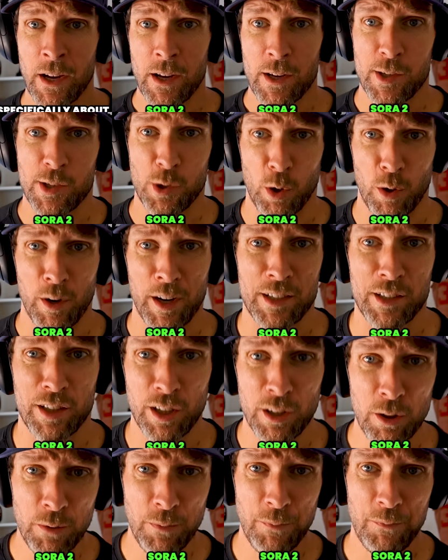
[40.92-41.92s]
Sora
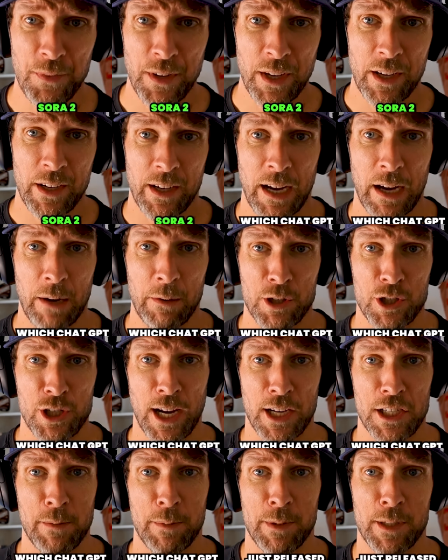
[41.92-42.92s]
2, which
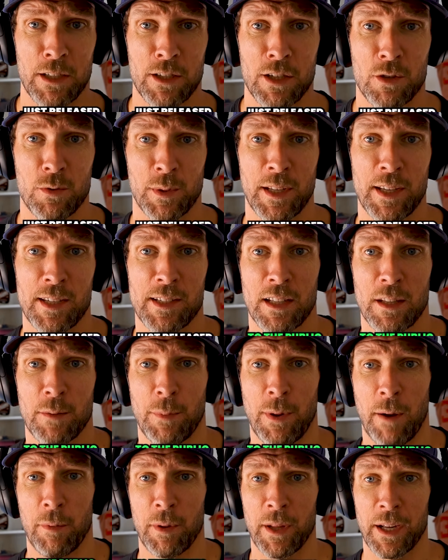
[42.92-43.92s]
ChatGPT just released to the
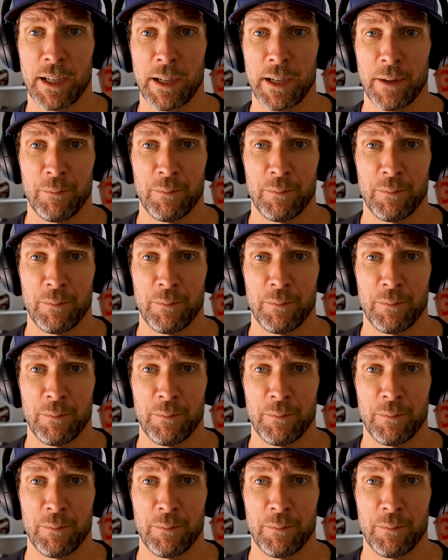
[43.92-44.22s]
public.